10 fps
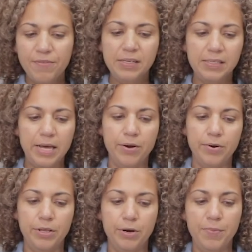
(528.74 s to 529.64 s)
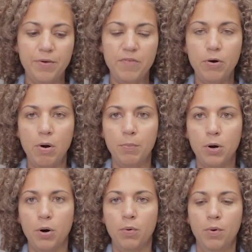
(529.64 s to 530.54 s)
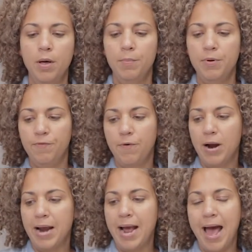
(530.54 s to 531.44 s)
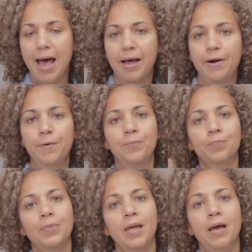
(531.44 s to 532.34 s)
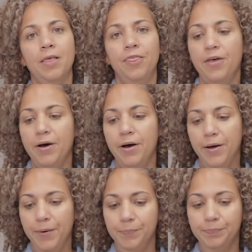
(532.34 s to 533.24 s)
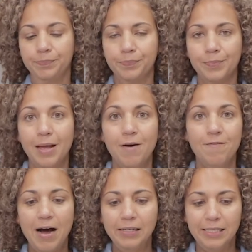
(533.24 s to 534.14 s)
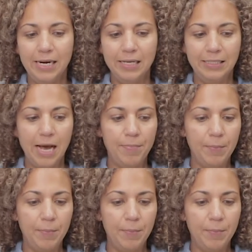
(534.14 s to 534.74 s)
this layer a little bit of a crumb coat before I add the fondant on top.